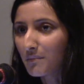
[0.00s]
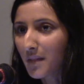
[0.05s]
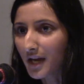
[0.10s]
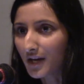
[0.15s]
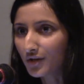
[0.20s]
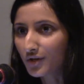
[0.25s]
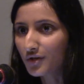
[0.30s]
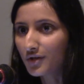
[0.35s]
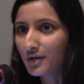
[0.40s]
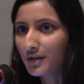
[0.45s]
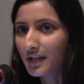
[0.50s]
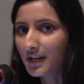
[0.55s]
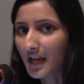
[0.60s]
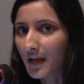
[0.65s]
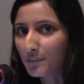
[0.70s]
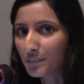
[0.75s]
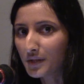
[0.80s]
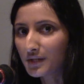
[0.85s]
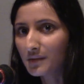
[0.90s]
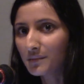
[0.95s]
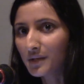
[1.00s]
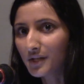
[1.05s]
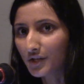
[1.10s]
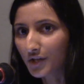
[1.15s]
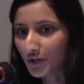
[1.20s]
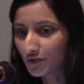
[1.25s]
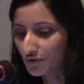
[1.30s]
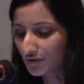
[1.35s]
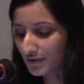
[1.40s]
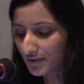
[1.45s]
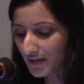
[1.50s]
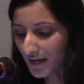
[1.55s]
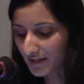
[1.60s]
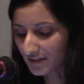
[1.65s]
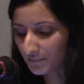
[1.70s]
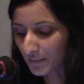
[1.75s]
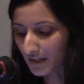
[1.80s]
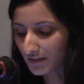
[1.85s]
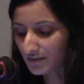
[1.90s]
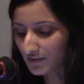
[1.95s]
medical and epidemiological
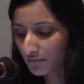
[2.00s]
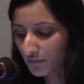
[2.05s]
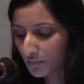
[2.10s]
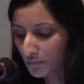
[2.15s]
aspects of